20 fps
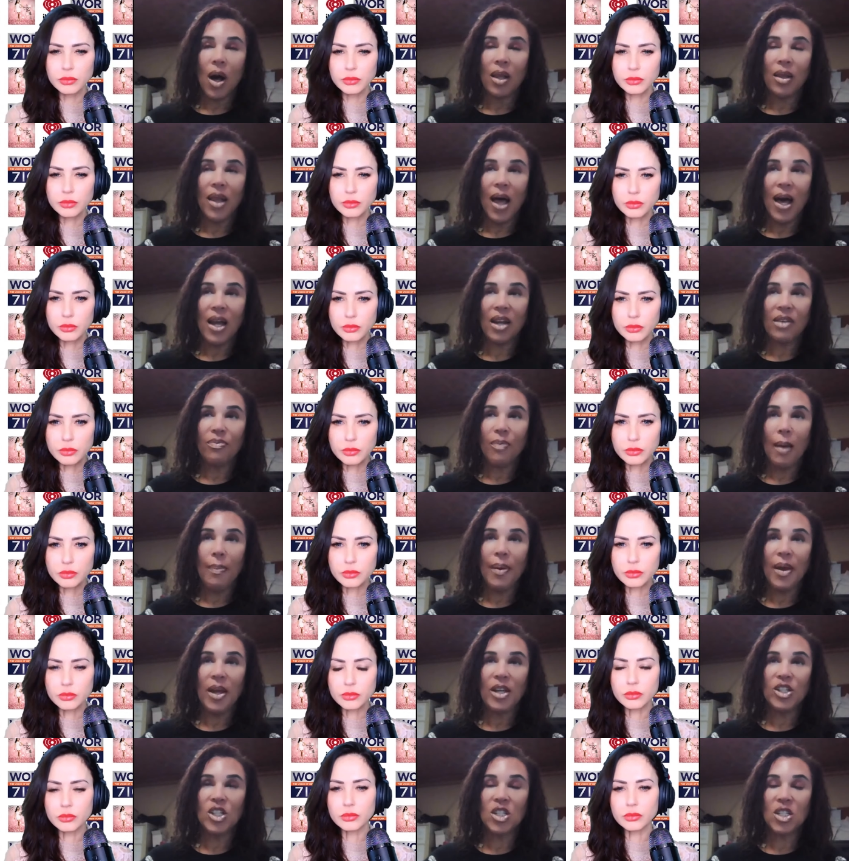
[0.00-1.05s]
Speaker 1: a lot of my
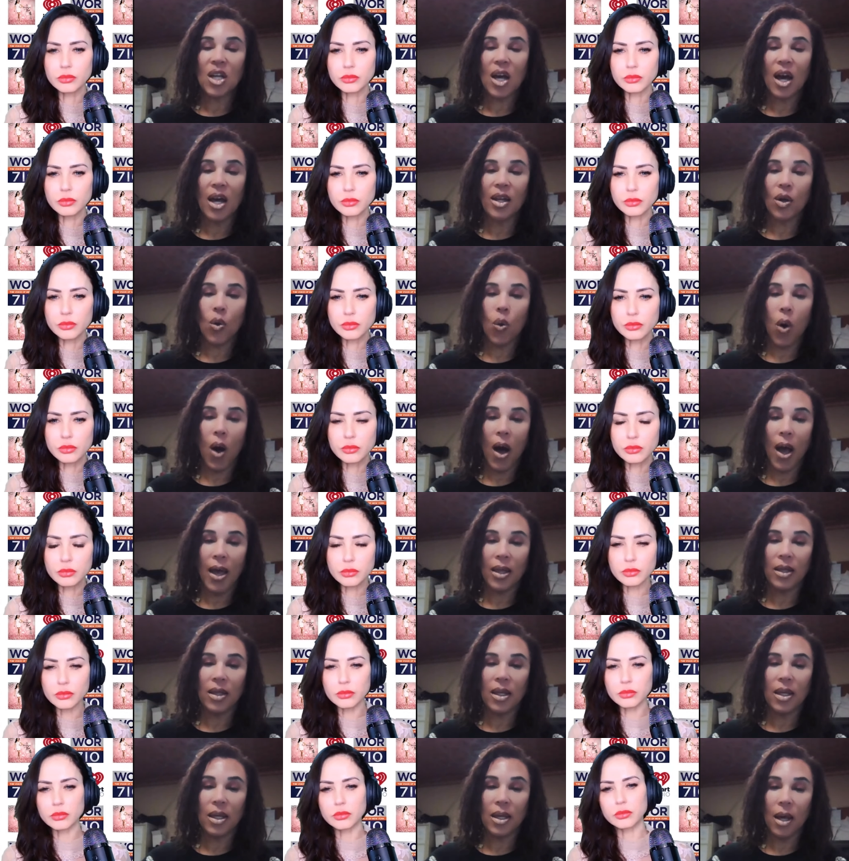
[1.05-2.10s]
patients kind of
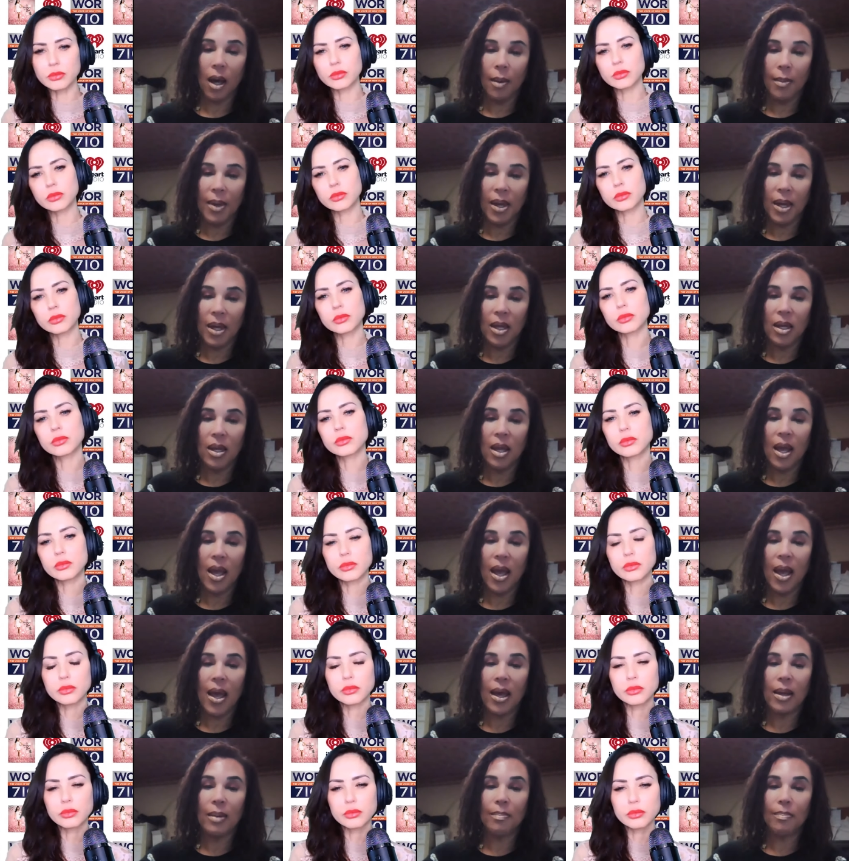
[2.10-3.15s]
quietly come in
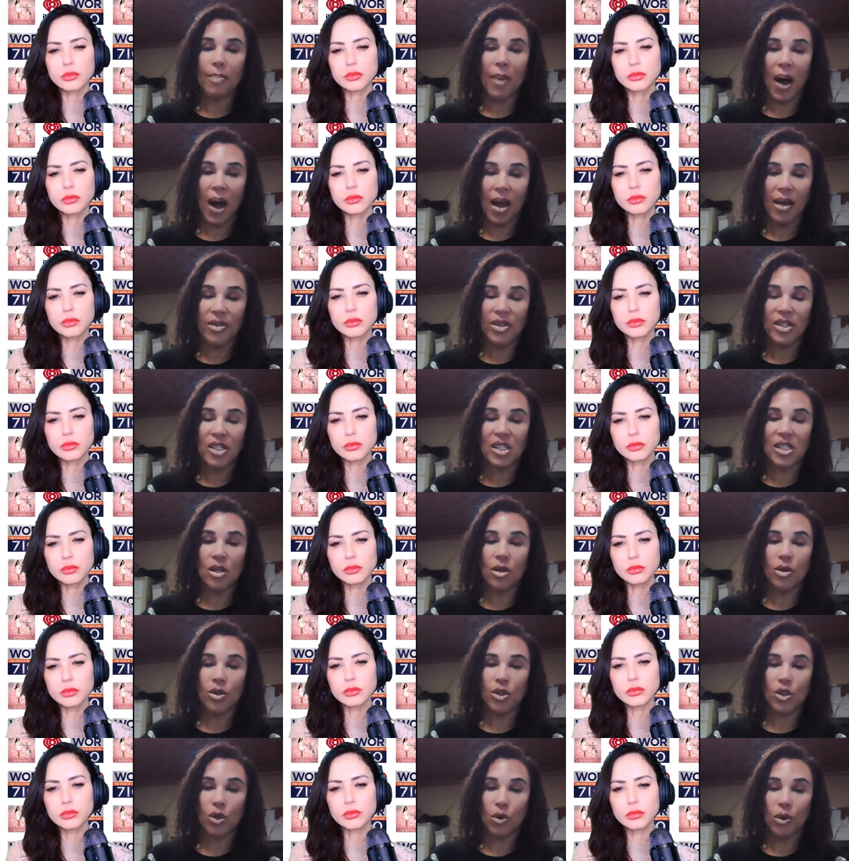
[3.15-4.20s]
and buy the
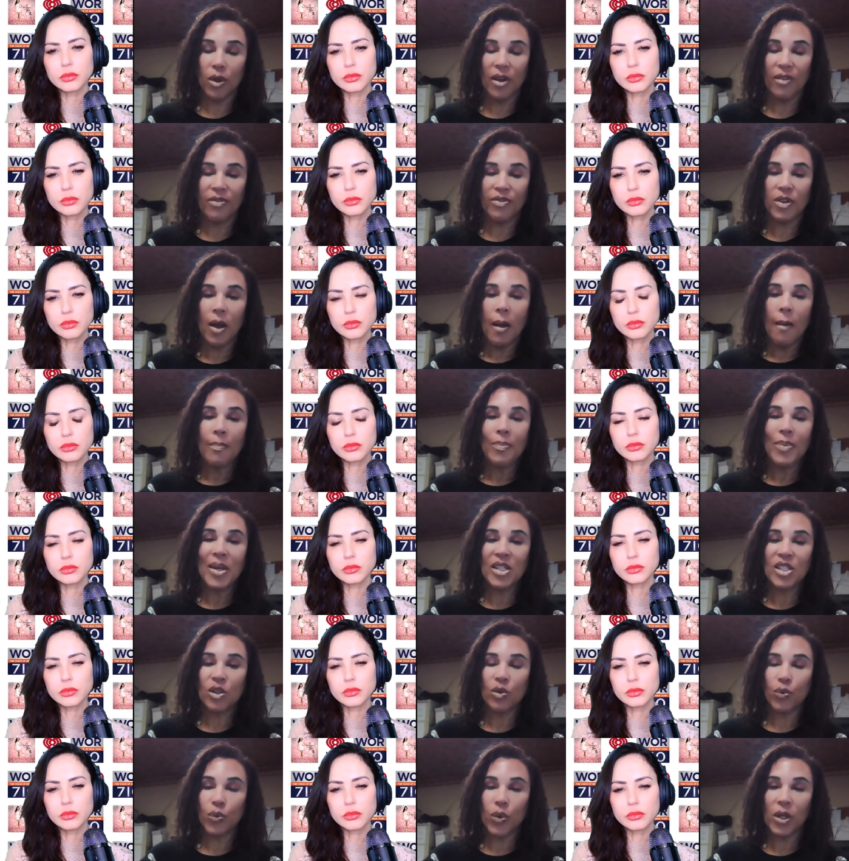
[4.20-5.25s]
CO2 lift
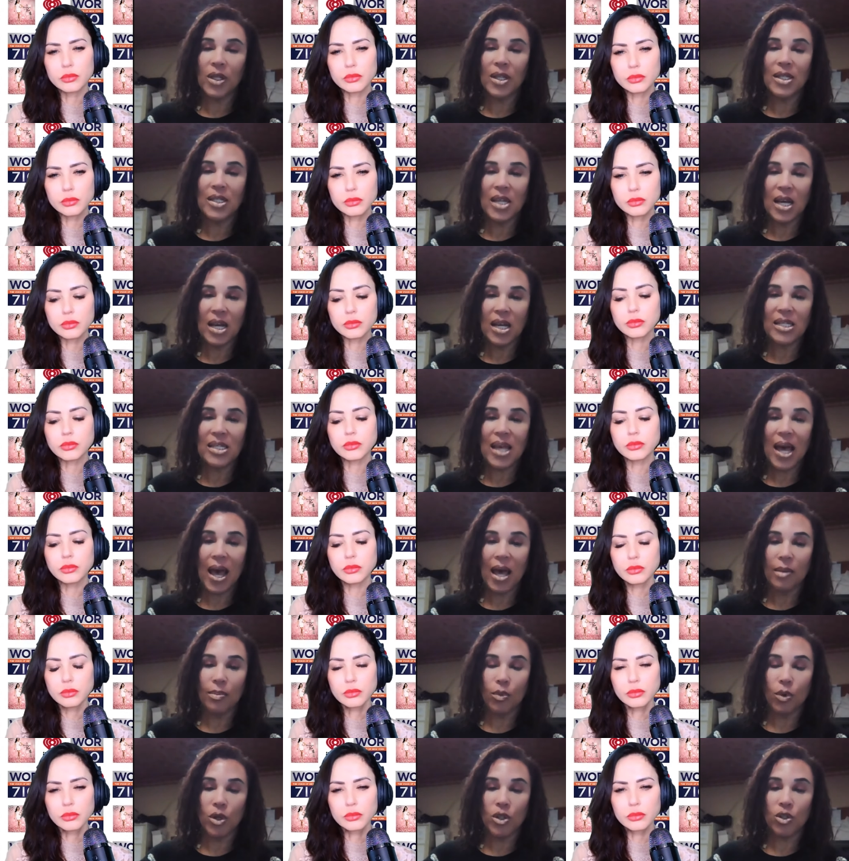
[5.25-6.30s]
because it really does
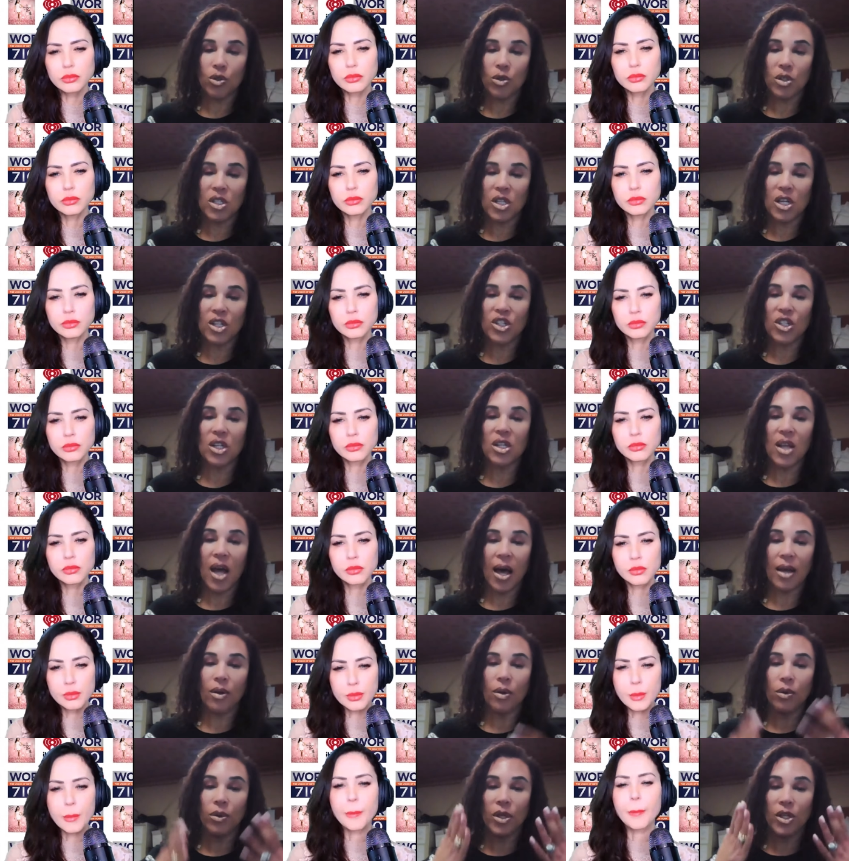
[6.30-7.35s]
add moisturization
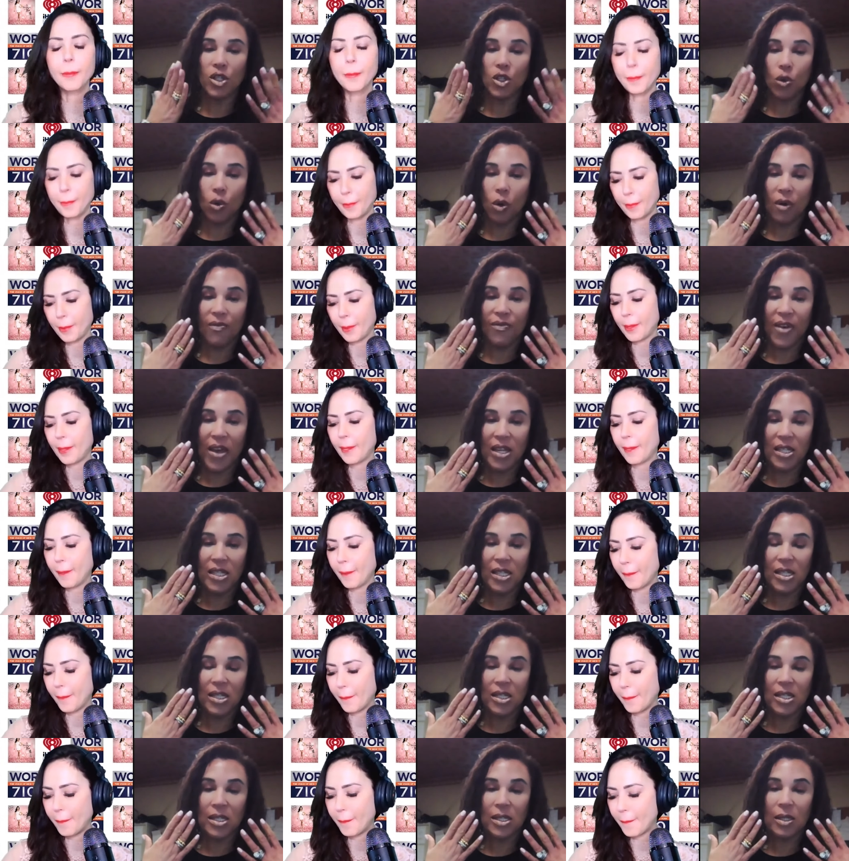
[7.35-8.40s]
not only to our
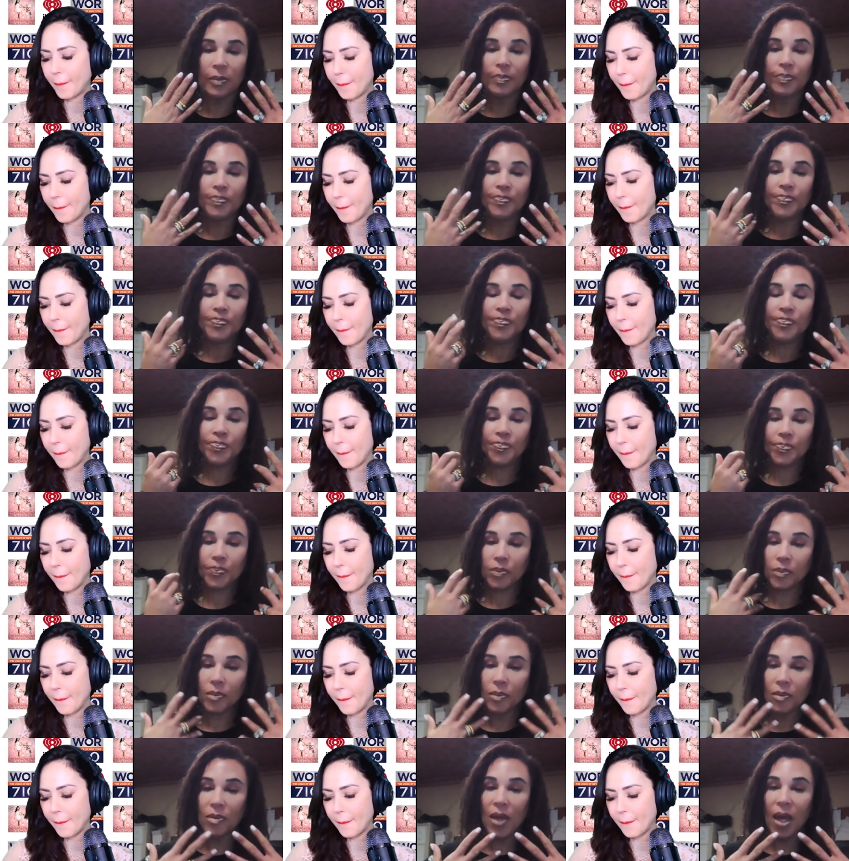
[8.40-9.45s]
faces
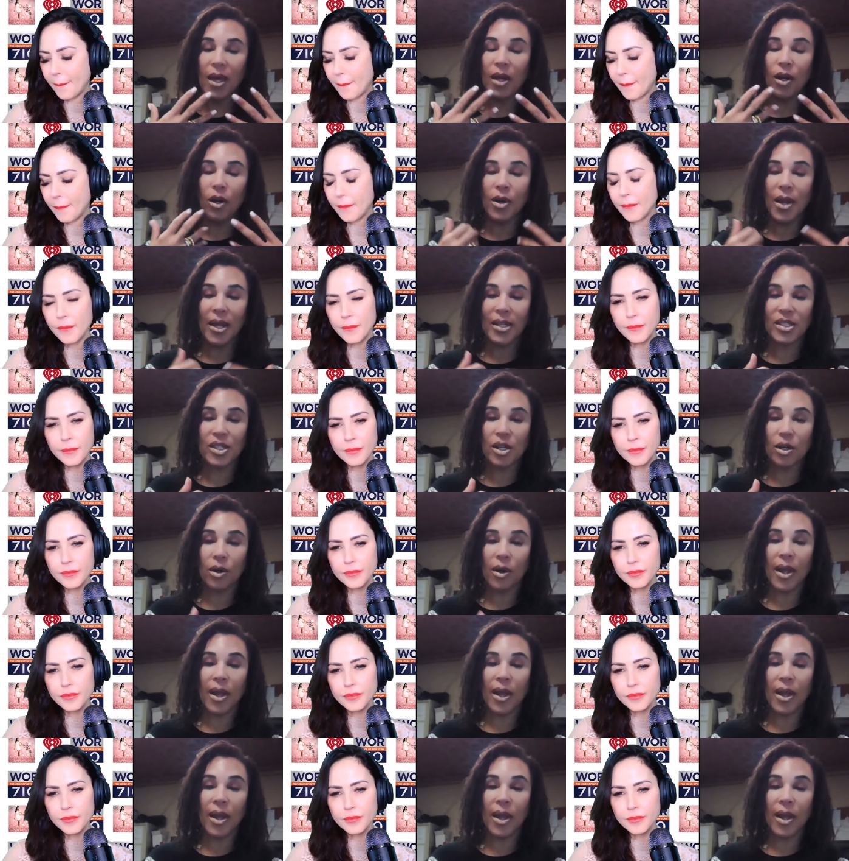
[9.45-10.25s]
and our necks and our